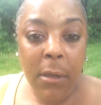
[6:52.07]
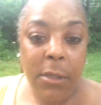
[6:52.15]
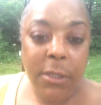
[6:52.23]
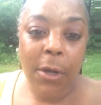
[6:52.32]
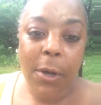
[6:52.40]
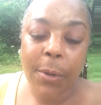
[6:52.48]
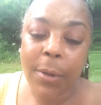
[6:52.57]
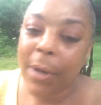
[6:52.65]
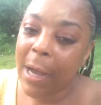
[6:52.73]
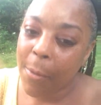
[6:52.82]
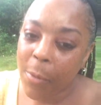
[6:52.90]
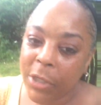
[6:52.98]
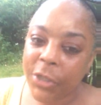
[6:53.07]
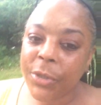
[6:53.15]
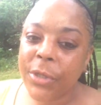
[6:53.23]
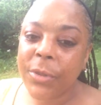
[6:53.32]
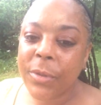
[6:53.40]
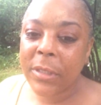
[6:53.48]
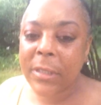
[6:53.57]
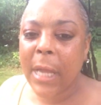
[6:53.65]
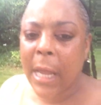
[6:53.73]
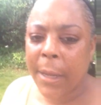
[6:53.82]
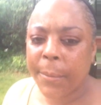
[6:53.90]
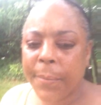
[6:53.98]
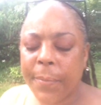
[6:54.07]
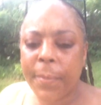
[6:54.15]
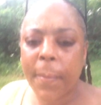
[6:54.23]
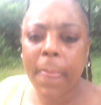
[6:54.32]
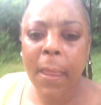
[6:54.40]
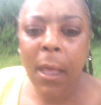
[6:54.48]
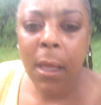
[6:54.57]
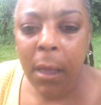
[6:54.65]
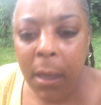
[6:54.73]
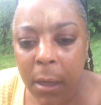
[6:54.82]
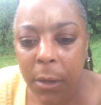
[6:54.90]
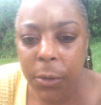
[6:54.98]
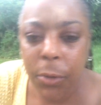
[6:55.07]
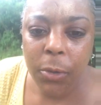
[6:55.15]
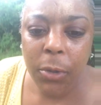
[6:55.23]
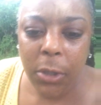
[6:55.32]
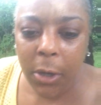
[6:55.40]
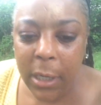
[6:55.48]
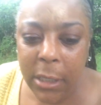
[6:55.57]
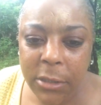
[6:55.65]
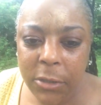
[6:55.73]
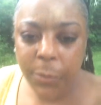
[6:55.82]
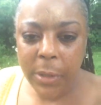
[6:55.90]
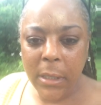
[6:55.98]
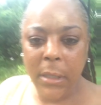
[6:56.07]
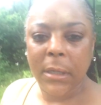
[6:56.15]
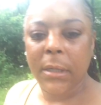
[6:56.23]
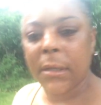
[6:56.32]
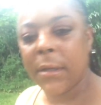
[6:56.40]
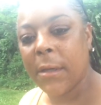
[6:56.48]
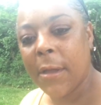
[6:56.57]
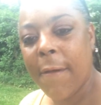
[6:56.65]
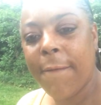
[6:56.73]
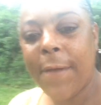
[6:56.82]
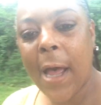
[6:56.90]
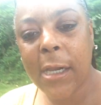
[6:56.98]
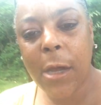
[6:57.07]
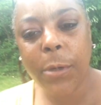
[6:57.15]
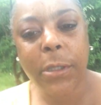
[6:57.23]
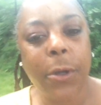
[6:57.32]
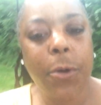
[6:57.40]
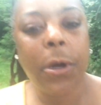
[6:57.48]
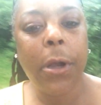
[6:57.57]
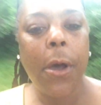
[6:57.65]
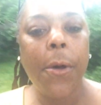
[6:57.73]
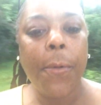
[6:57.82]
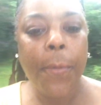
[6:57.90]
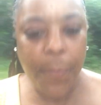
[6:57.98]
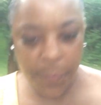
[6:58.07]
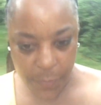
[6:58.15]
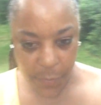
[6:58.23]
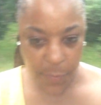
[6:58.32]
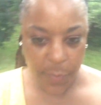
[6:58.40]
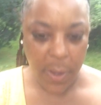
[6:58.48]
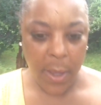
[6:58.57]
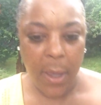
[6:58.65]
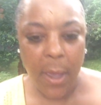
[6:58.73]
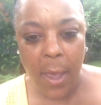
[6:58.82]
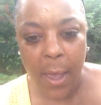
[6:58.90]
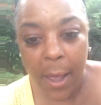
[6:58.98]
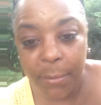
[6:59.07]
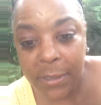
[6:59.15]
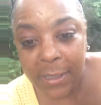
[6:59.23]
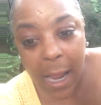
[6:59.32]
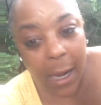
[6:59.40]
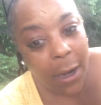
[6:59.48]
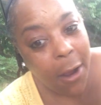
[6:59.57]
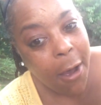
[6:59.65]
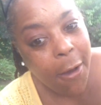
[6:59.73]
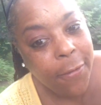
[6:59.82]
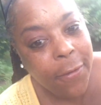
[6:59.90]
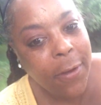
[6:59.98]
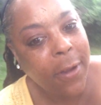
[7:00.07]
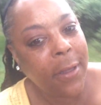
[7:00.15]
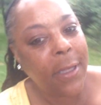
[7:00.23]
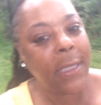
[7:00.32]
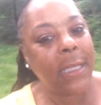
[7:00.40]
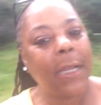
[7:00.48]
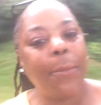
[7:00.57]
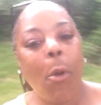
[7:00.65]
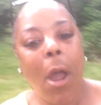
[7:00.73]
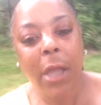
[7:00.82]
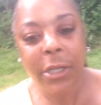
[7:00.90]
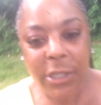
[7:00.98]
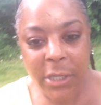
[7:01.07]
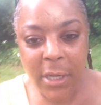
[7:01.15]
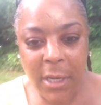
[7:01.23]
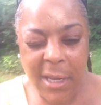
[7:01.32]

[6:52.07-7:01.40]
So I want you to do the same. Google your history, find out what's going on. I'm signing off. This is Lamarash.